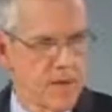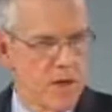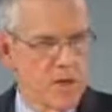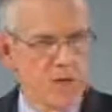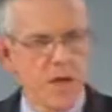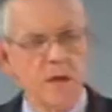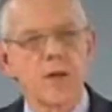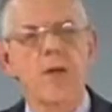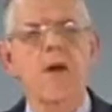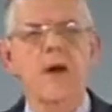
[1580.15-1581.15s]
So, now in
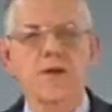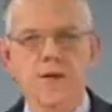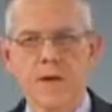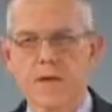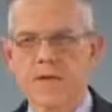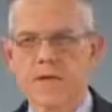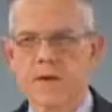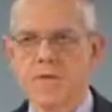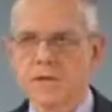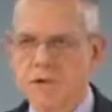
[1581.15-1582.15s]
the context
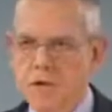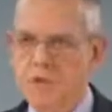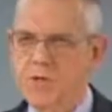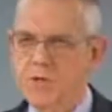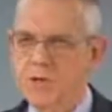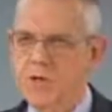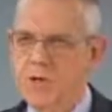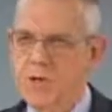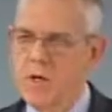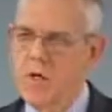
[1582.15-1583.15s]
of the scriptures,
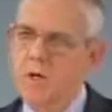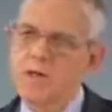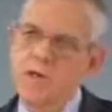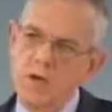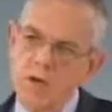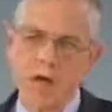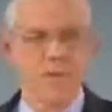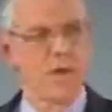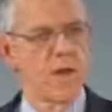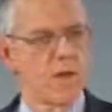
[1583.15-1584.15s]
what does God
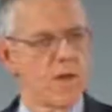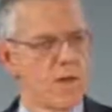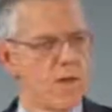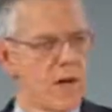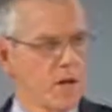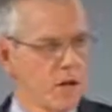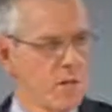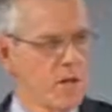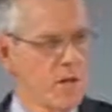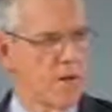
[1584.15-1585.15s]
think about
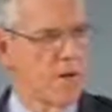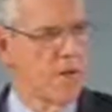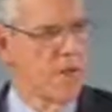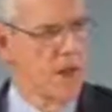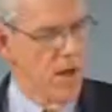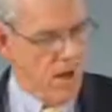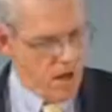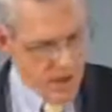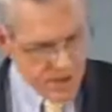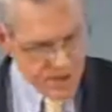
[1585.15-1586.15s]
dominion? All
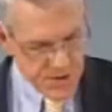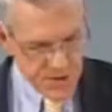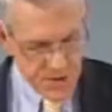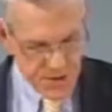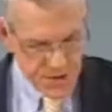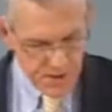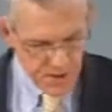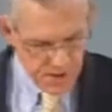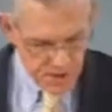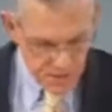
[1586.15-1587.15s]
right, let's turn to
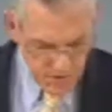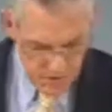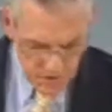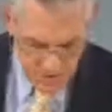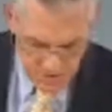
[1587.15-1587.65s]
Genesis chapter 2,